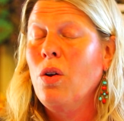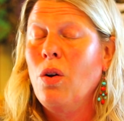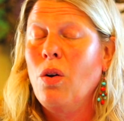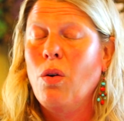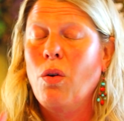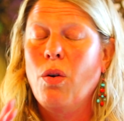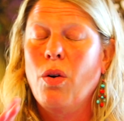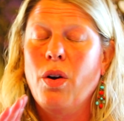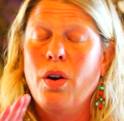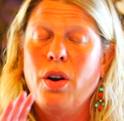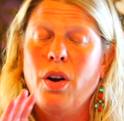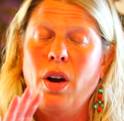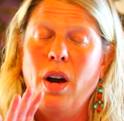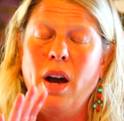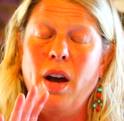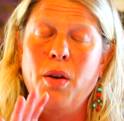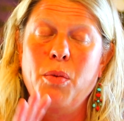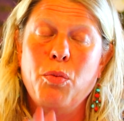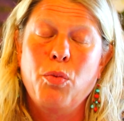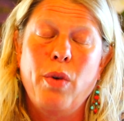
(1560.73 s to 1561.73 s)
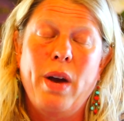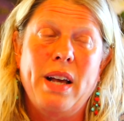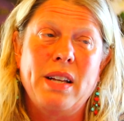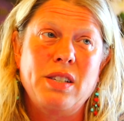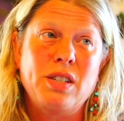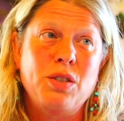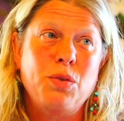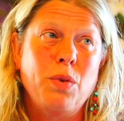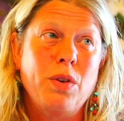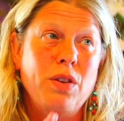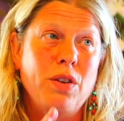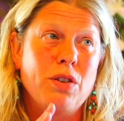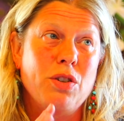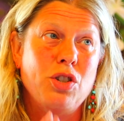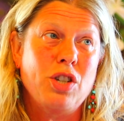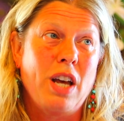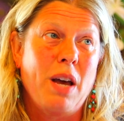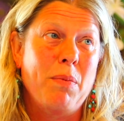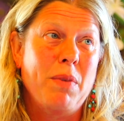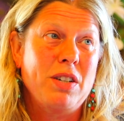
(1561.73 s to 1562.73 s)
or rest with your
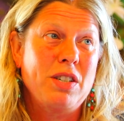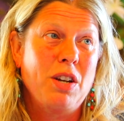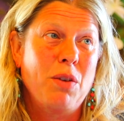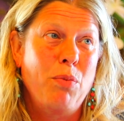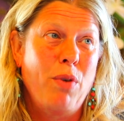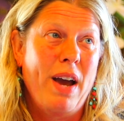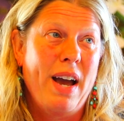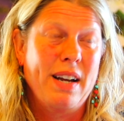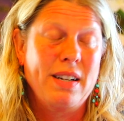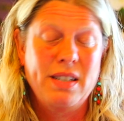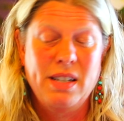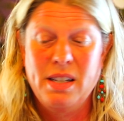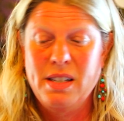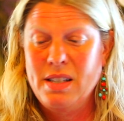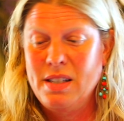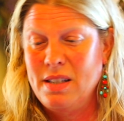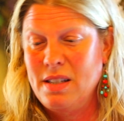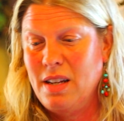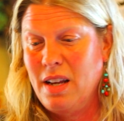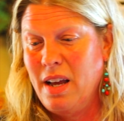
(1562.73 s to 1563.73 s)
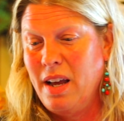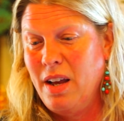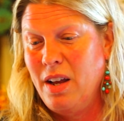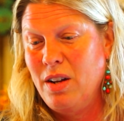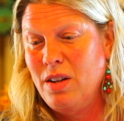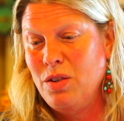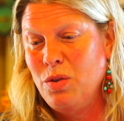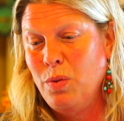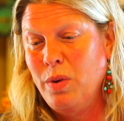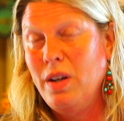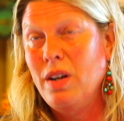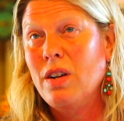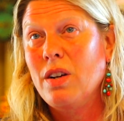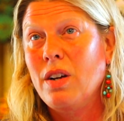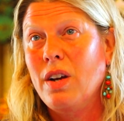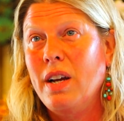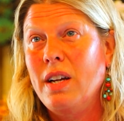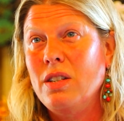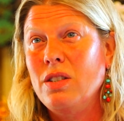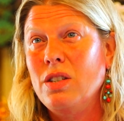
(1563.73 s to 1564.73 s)
shamatha practice, and we are
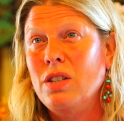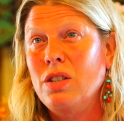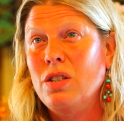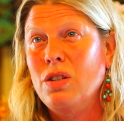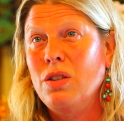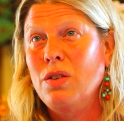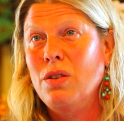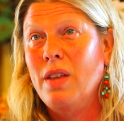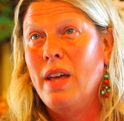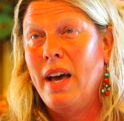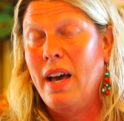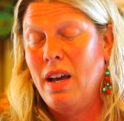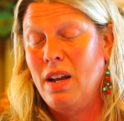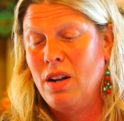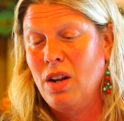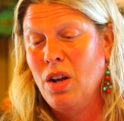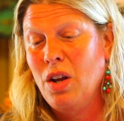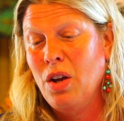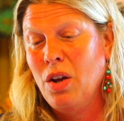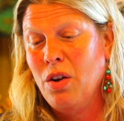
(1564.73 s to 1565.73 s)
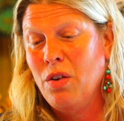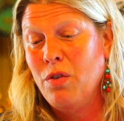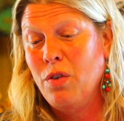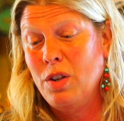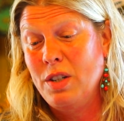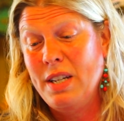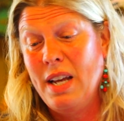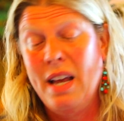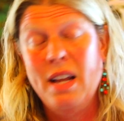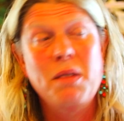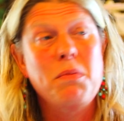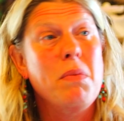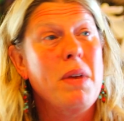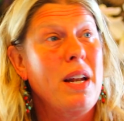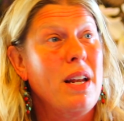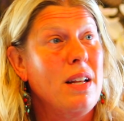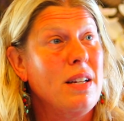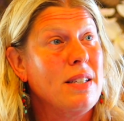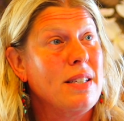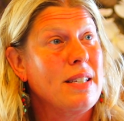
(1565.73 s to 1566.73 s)
going to do that for 10
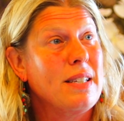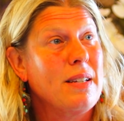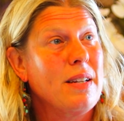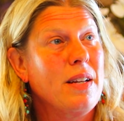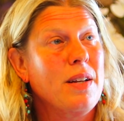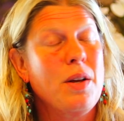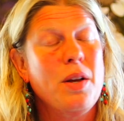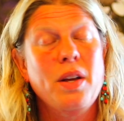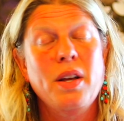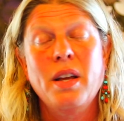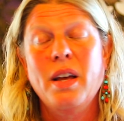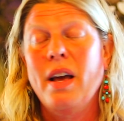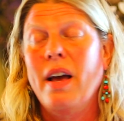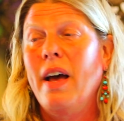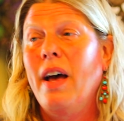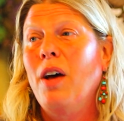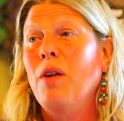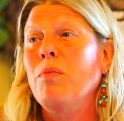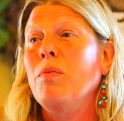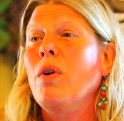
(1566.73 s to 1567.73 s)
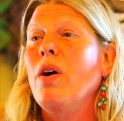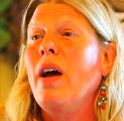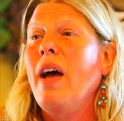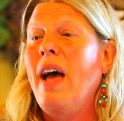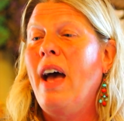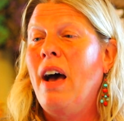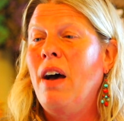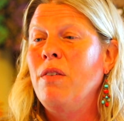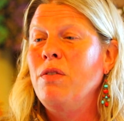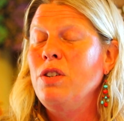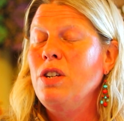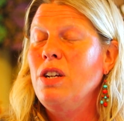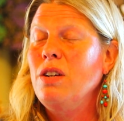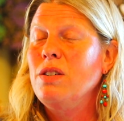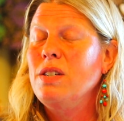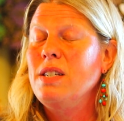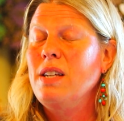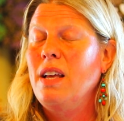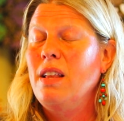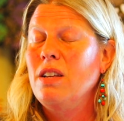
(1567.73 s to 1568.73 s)
minutes. After
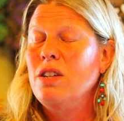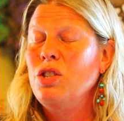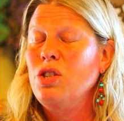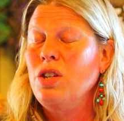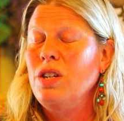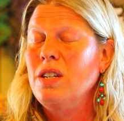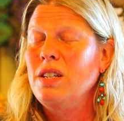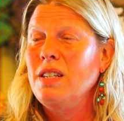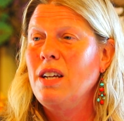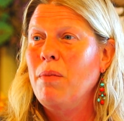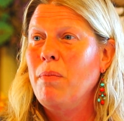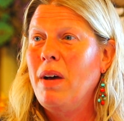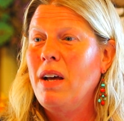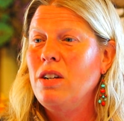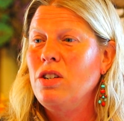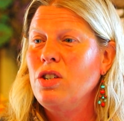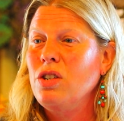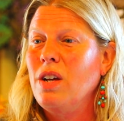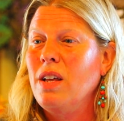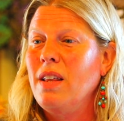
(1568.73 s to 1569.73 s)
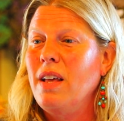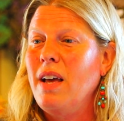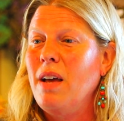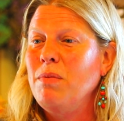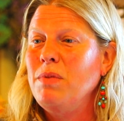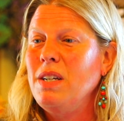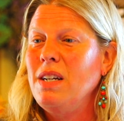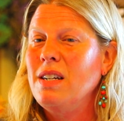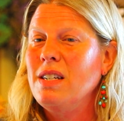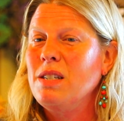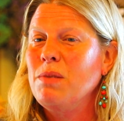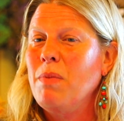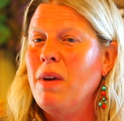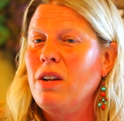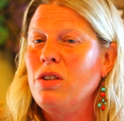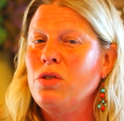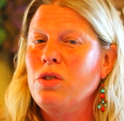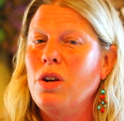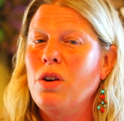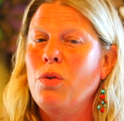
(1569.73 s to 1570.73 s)
you say the Shunyata mantra, the emptiness
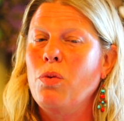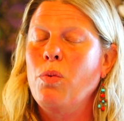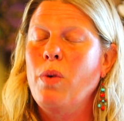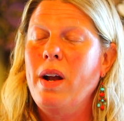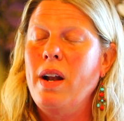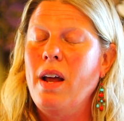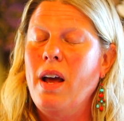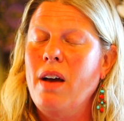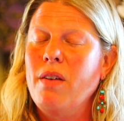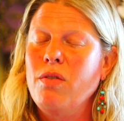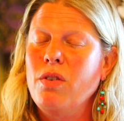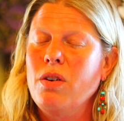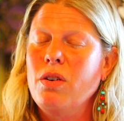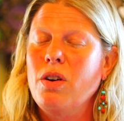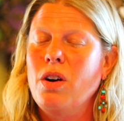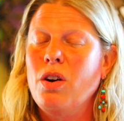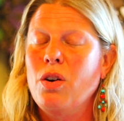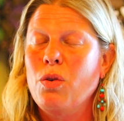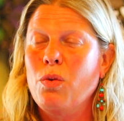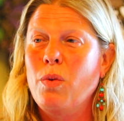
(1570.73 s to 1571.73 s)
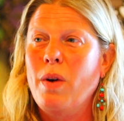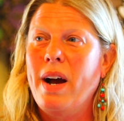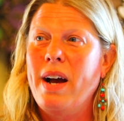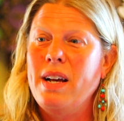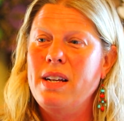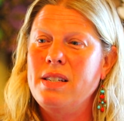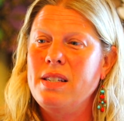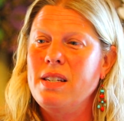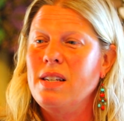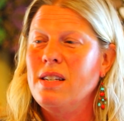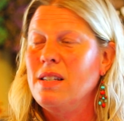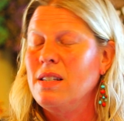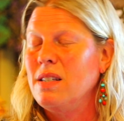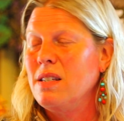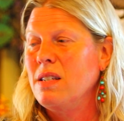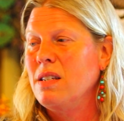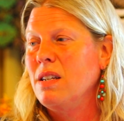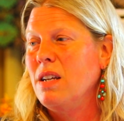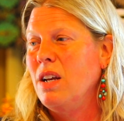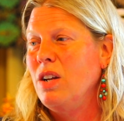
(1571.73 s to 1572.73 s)
mantra, whatever
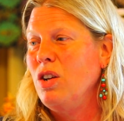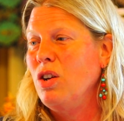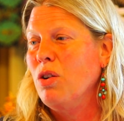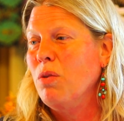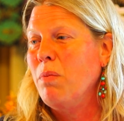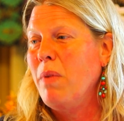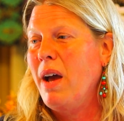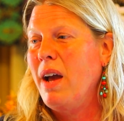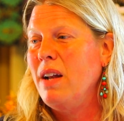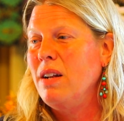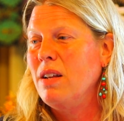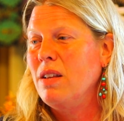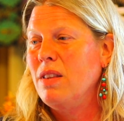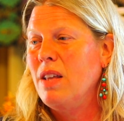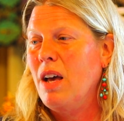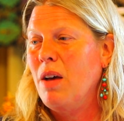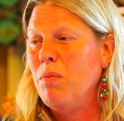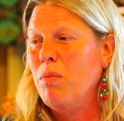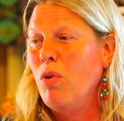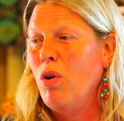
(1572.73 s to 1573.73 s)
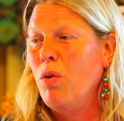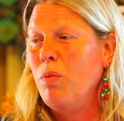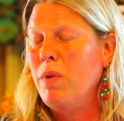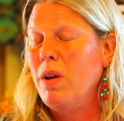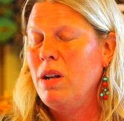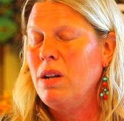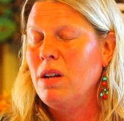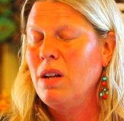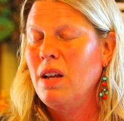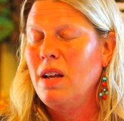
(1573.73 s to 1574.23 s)
arises in your mind at that moment,